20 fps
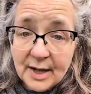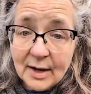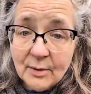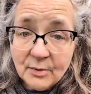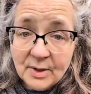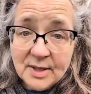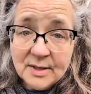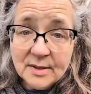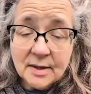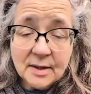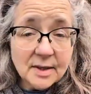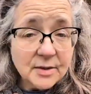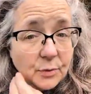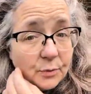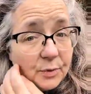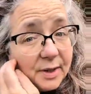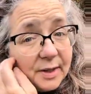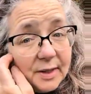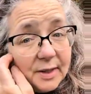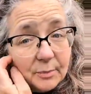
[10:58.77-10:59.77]
for that
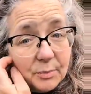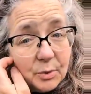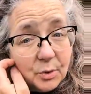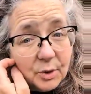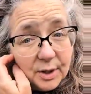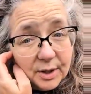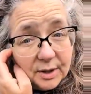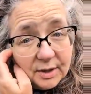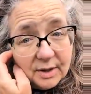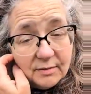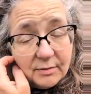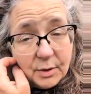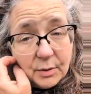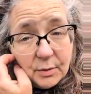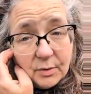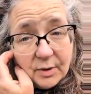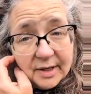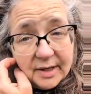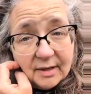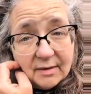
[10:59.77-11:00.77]
reason, it's really important
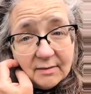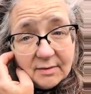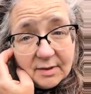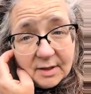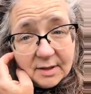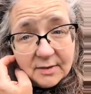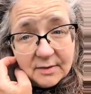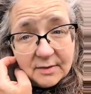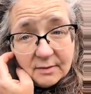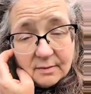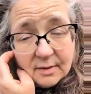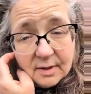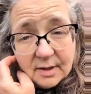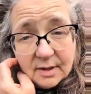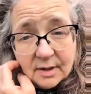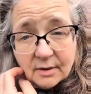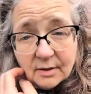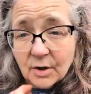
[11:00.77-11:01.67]
if you live in a,